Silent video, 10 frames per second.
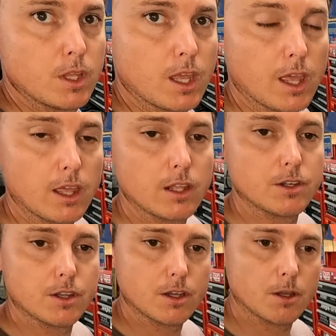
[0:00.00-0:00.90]
and
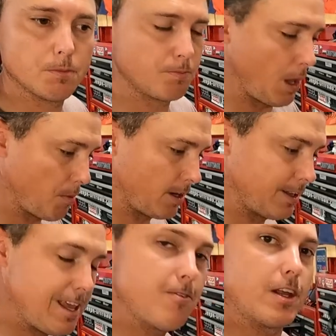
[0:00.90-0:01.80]
um, I'm gonna
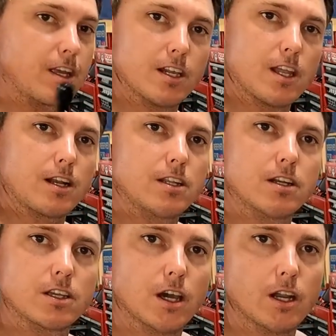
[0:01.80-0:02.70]
leave it connected and
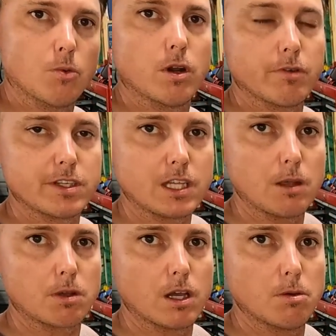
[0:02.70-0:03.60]
cut it whenever the time
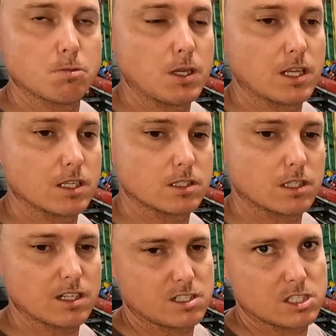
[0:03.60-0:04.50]
comes because
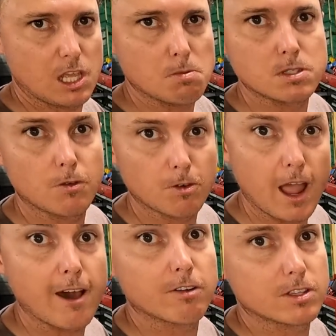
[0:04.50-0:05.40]
that just keeps stuff
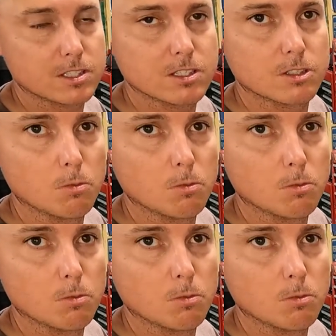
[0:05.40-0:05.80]
out of the system,